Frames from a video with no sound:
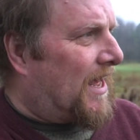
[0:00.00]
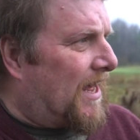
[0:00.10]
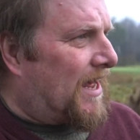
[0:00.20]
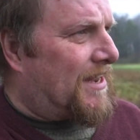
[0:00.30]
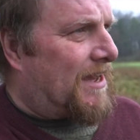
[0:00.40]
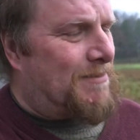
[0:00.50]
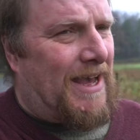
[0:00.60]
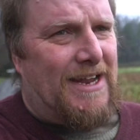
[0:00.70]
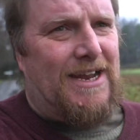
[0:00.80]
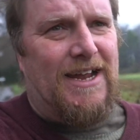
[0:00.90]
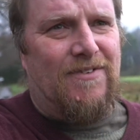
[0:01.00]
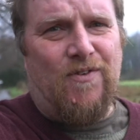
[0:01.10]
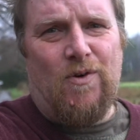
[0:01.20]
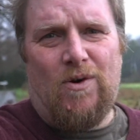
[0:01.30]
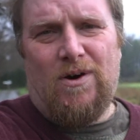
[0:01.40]
And that man had
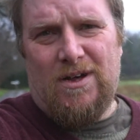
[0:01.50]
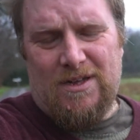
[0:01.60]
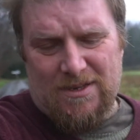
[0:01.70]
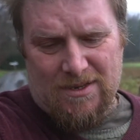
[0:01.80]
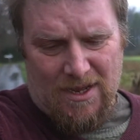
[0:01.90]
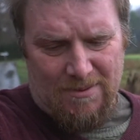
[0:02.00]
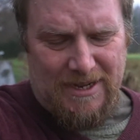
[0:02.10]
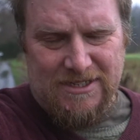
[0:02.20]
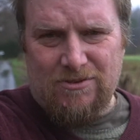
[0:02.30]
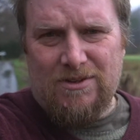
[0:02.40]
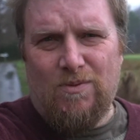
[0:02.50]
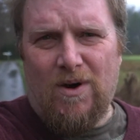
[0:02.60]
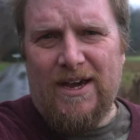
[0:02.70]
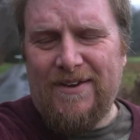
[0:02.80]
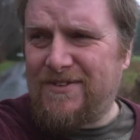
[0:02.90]
four, let's call them
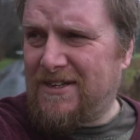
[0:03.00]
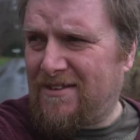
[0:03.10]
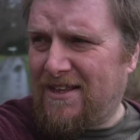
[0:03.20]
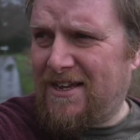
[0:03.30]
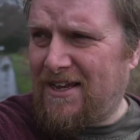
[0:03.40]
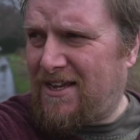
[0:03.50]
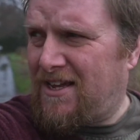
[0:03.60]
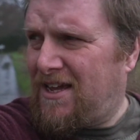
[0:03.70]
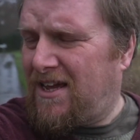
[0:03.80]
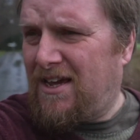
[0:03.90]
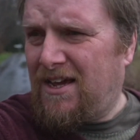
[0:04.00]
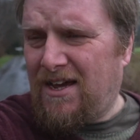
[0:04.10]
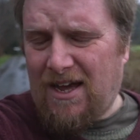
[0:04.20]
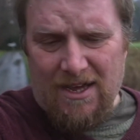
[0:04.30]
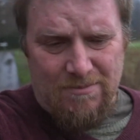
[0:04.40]
wives. I think they
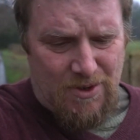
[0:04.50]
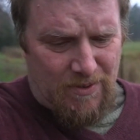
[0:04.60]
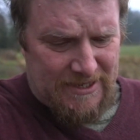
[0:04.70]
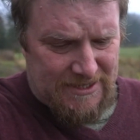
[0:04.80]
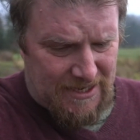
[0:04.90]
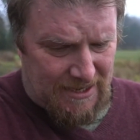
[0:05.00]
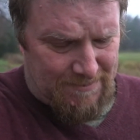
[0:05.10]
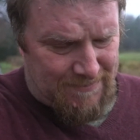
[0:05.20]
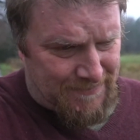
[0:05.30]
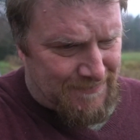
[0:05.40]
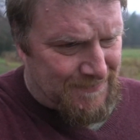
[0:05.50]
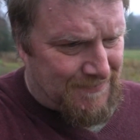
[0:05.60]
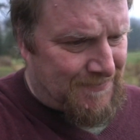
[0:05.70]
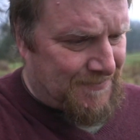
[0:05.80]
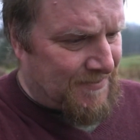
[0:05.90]
quite in
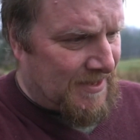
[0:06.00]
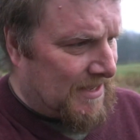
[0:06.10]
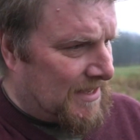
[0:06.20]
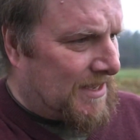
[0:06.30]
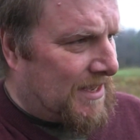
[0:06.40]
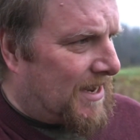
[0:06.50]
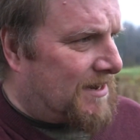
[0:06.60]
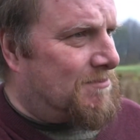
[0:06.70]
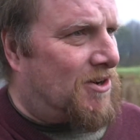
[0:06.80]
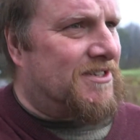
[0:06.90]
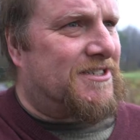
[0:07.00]
a modern